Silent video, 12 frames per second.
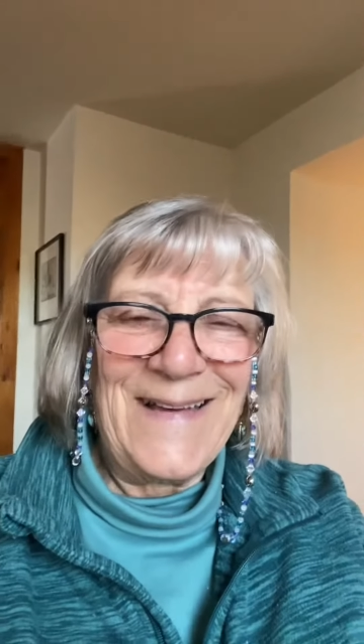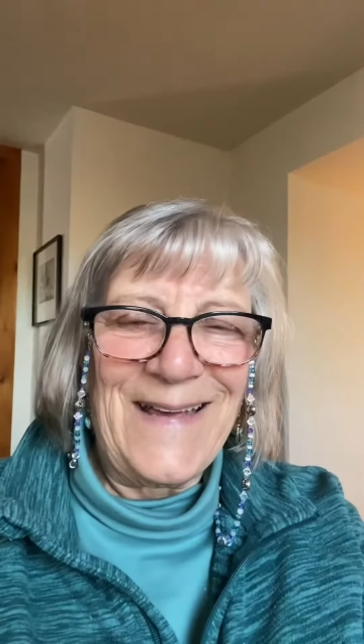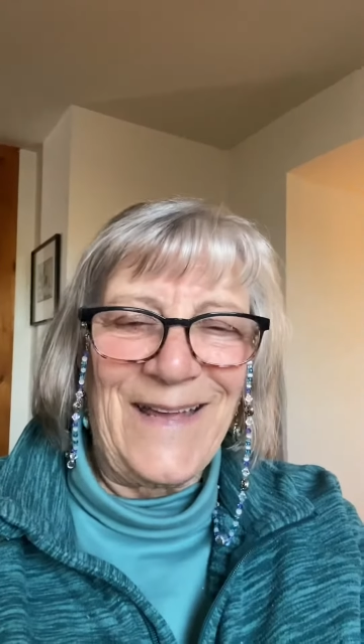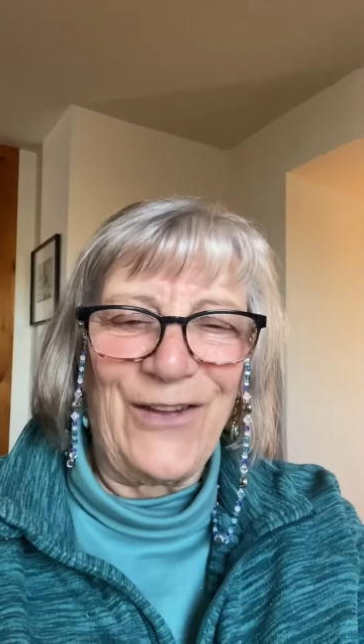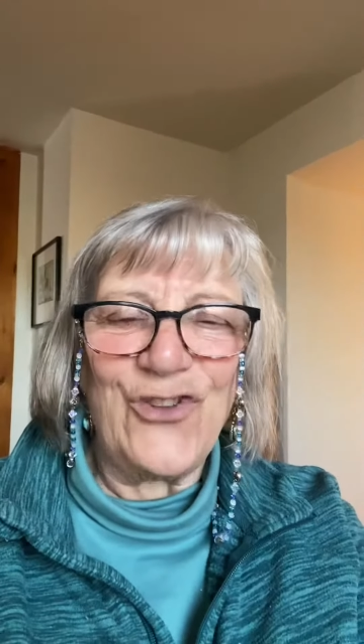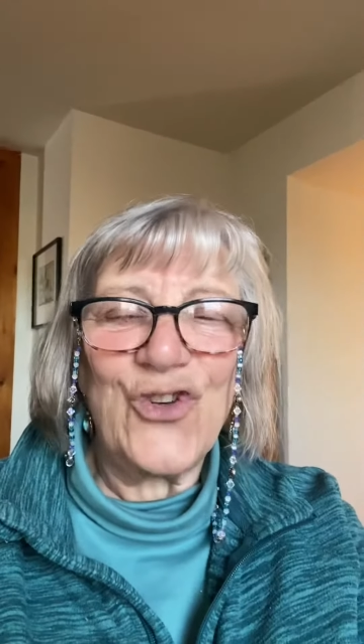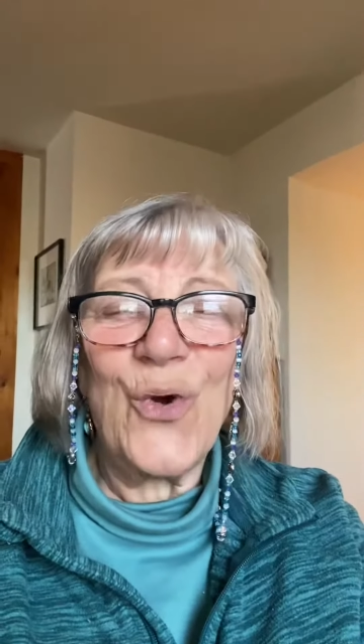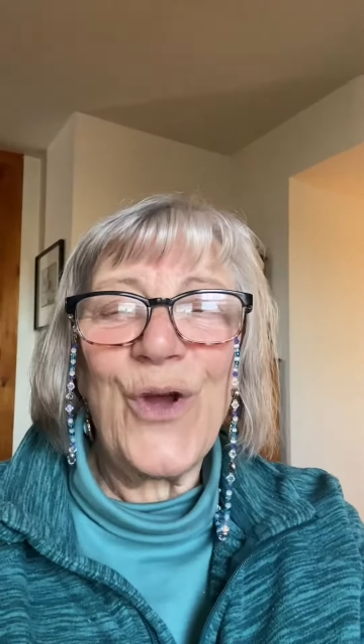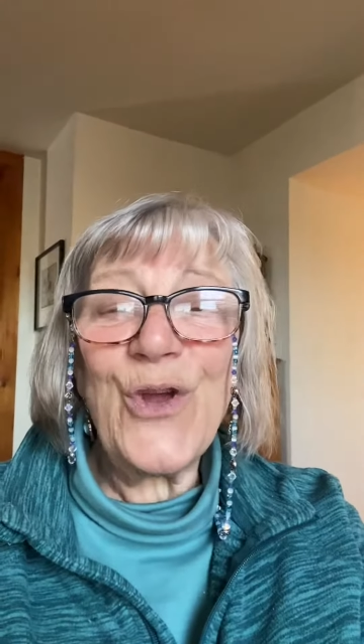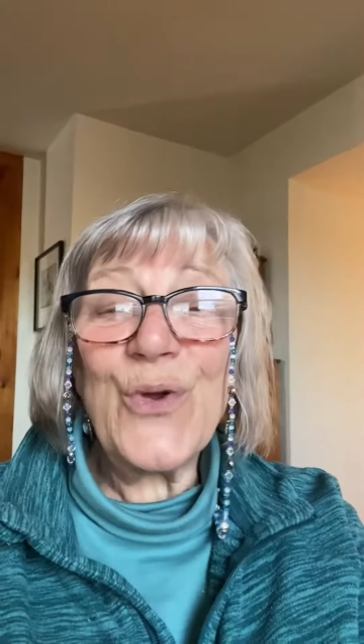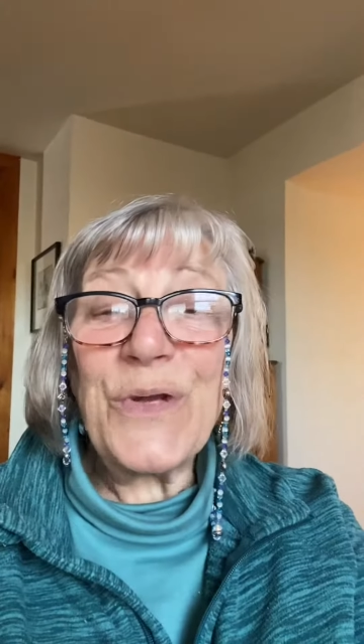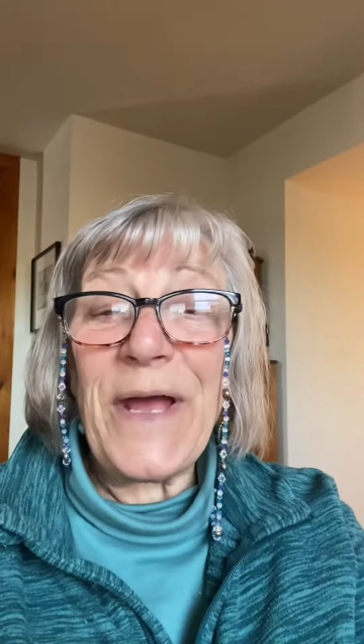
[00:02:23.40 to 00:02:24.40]
Enjoy
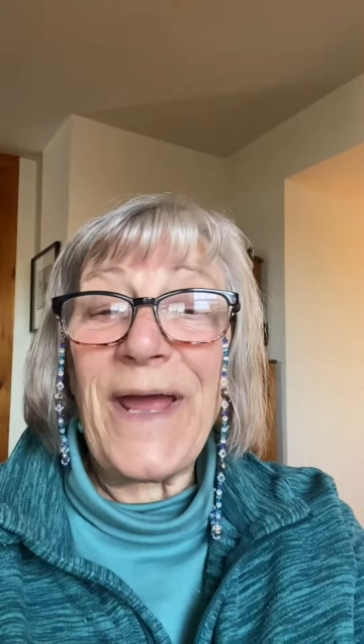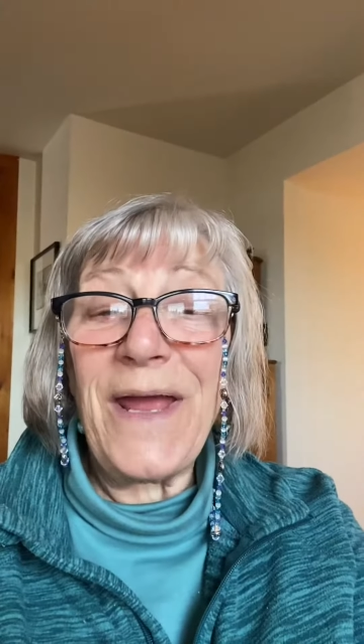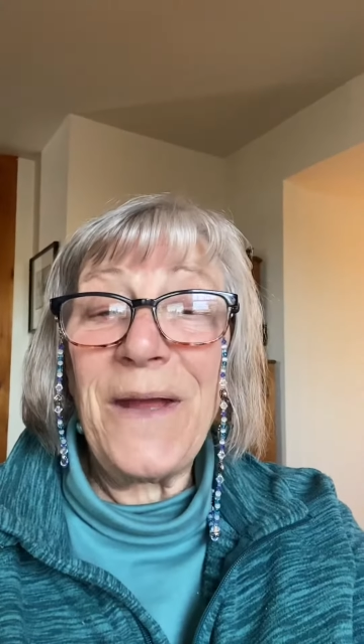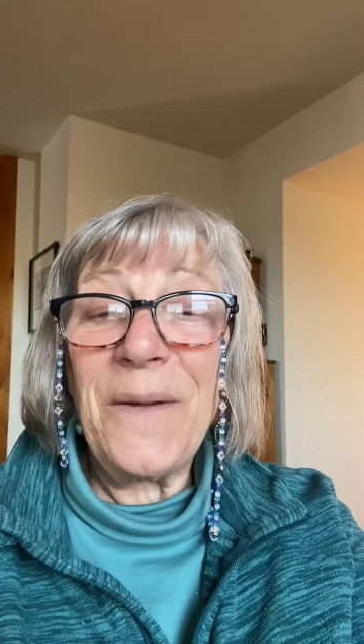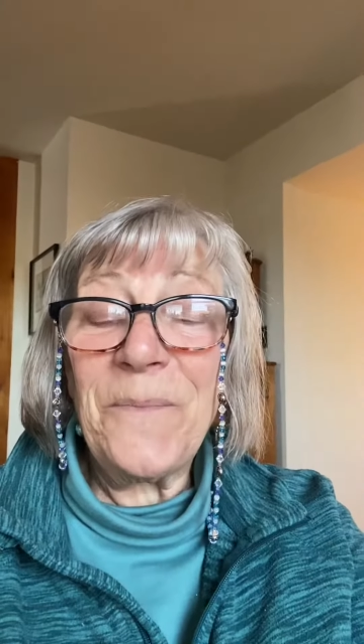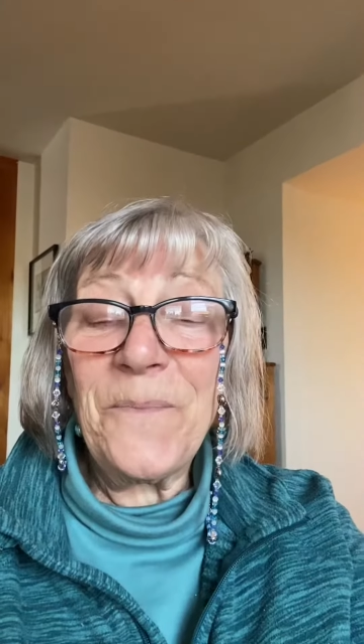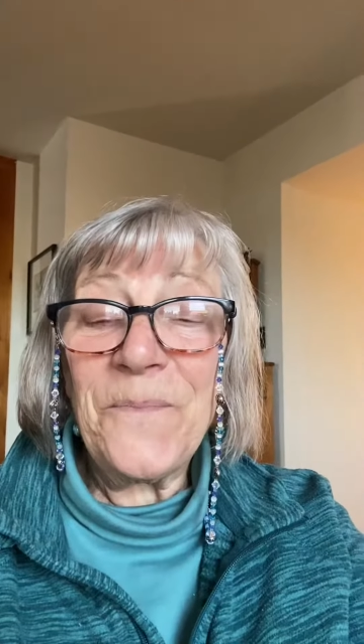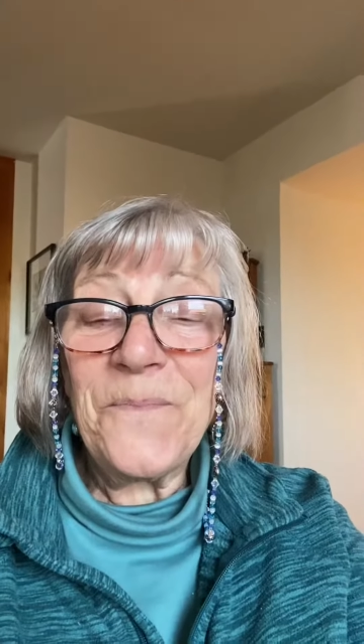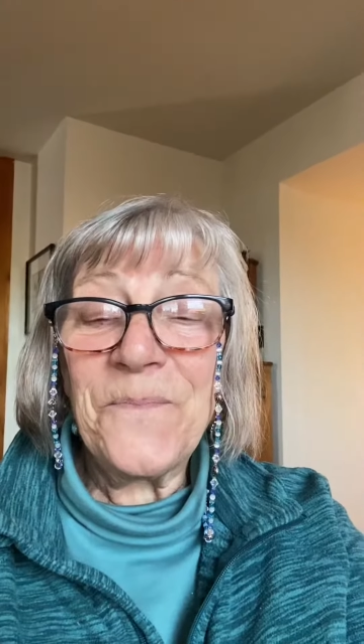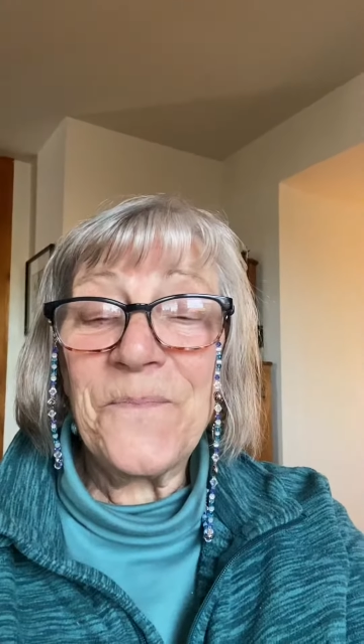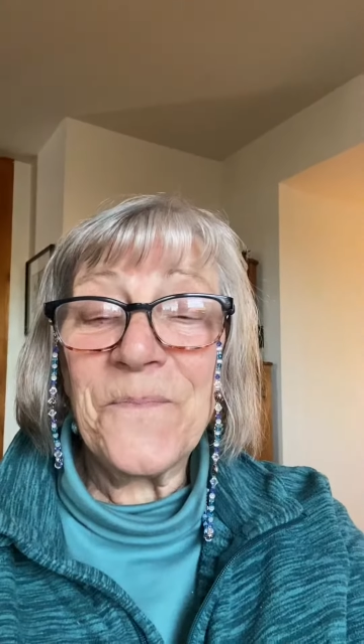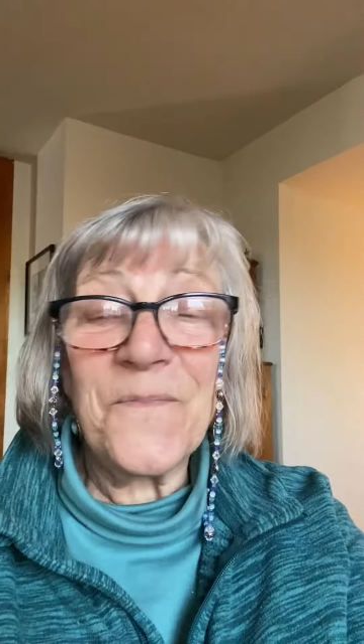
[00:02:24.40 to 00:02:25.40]
your day
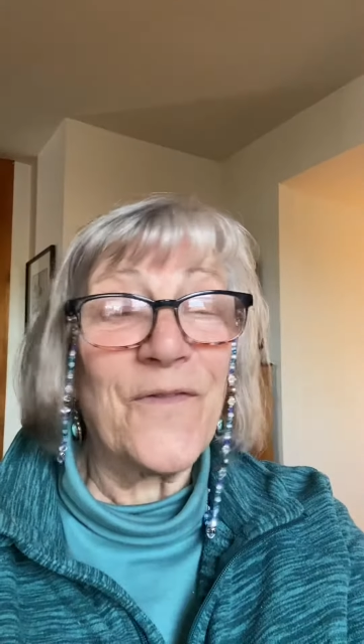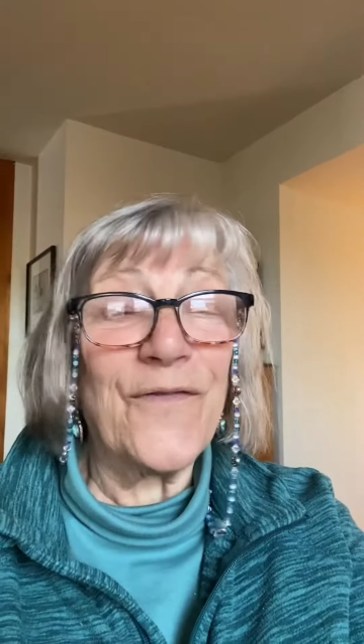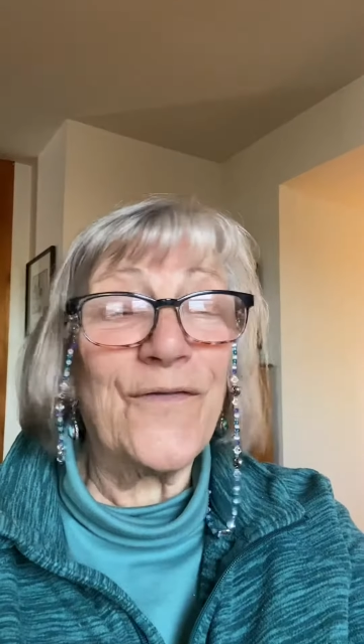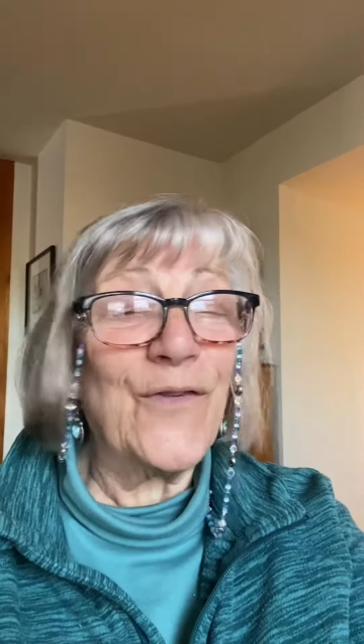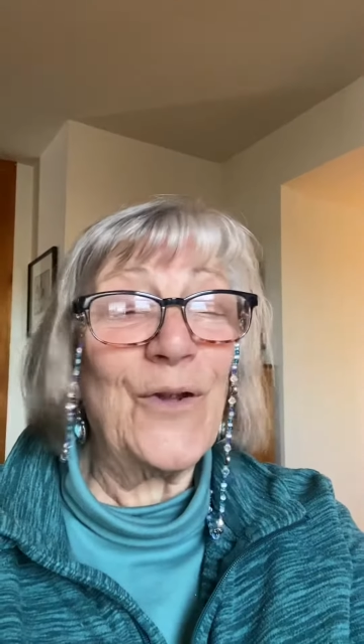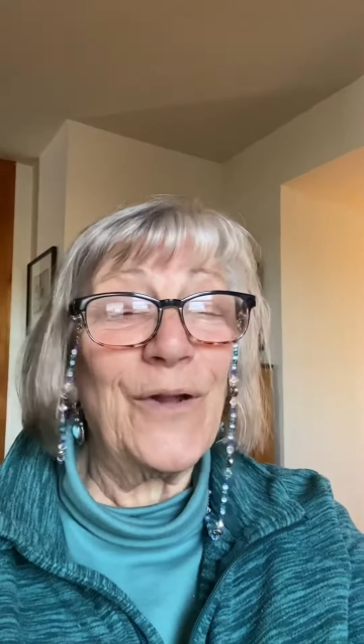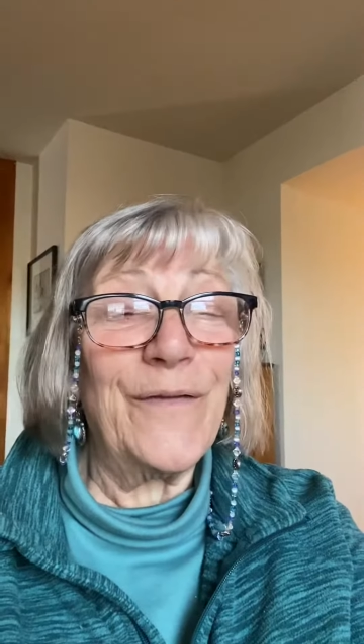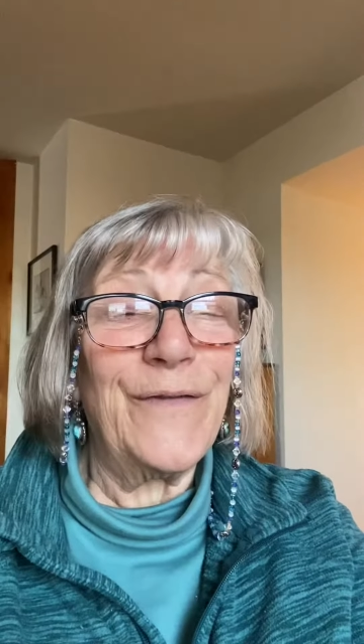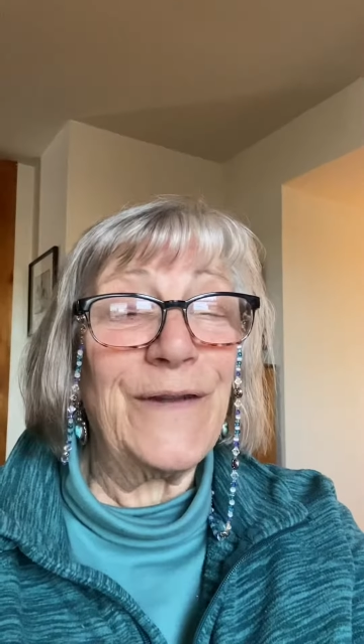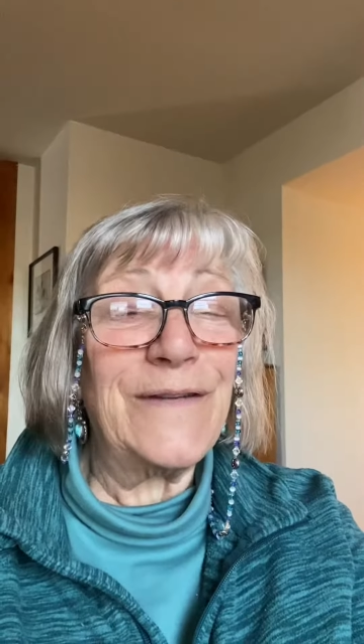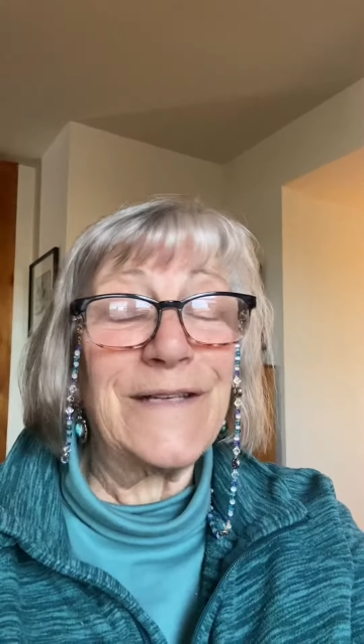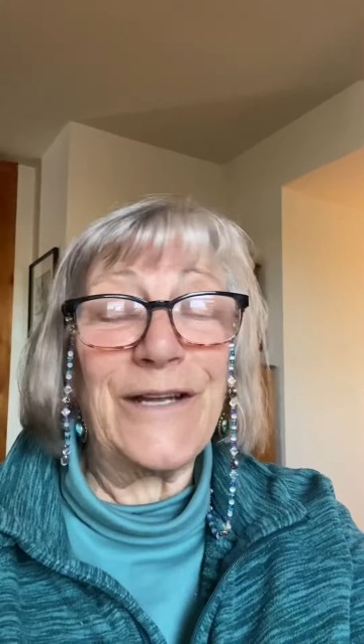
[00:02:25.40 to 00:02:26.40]
full of
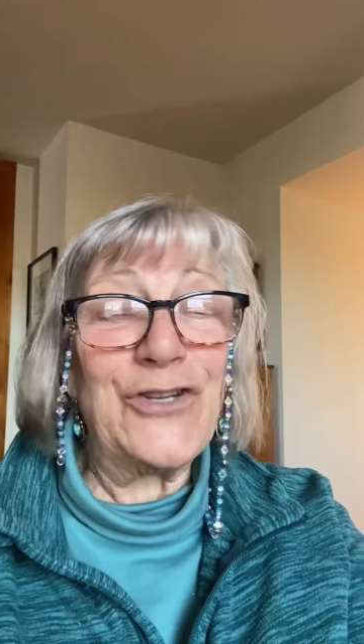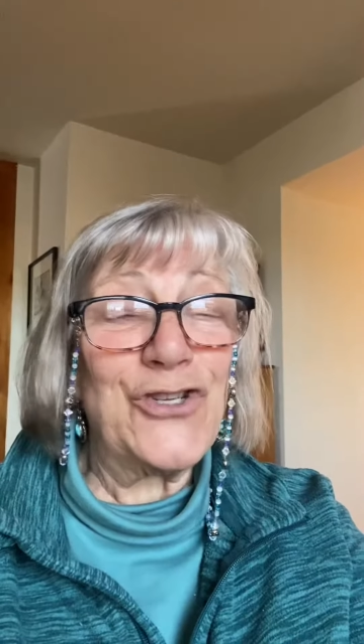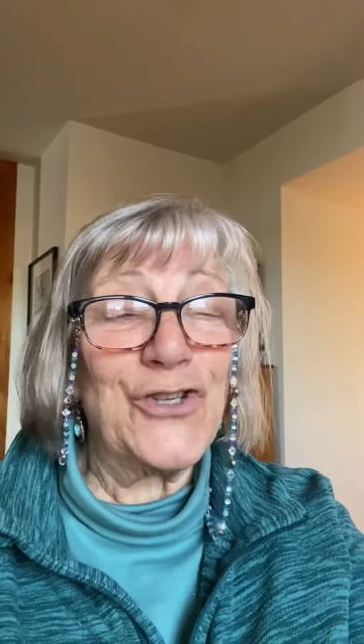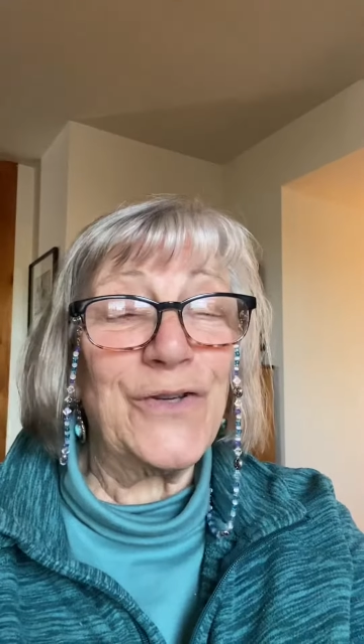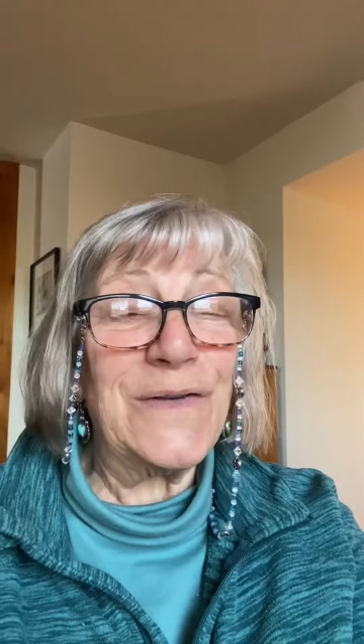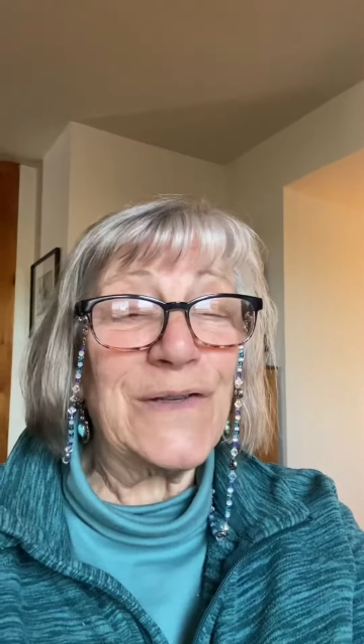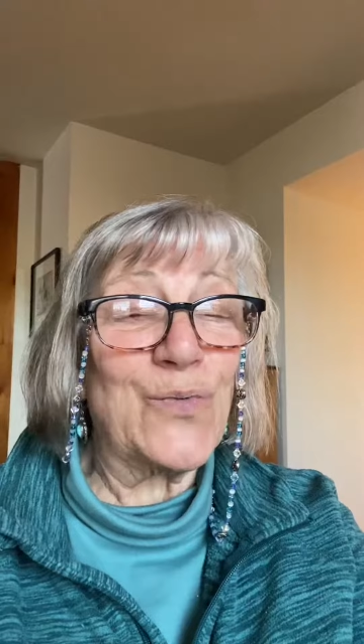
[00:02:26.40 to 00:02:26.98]
intentions,